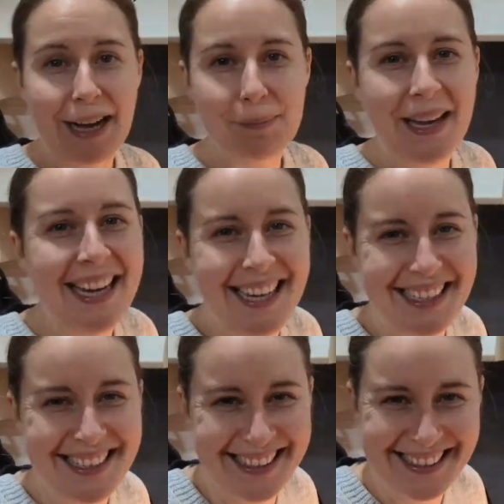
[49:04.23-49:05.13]
at
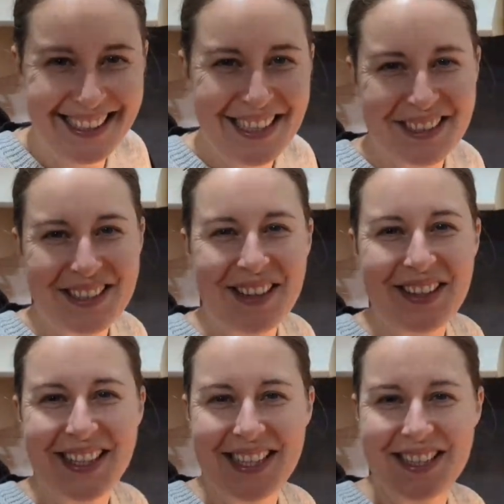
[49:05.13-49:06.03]
me so
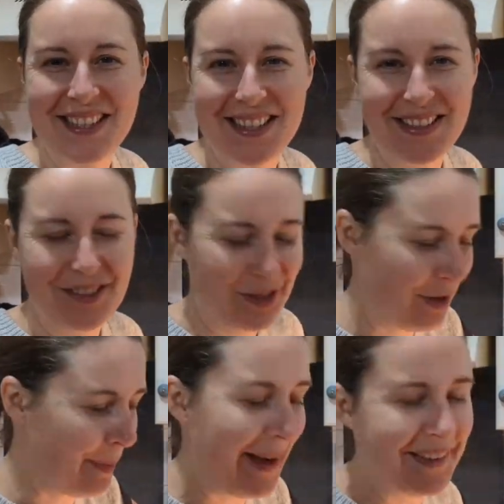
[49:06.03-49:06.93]
that this doesn't look
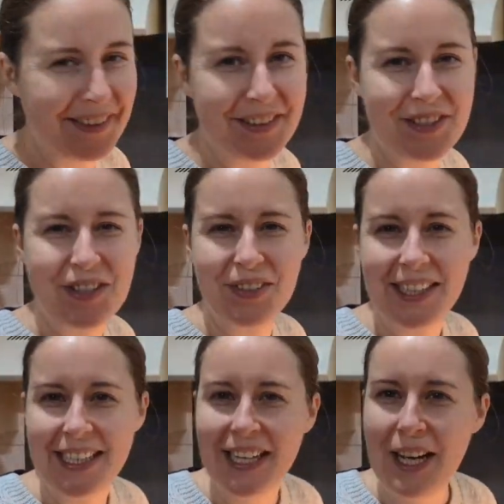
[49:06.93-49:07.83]
too bad on the
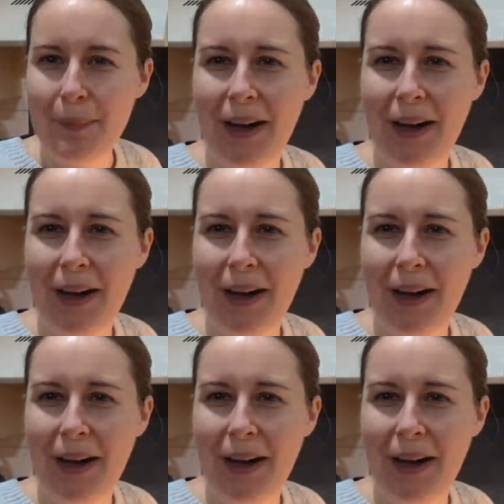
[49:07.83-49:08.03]
screen.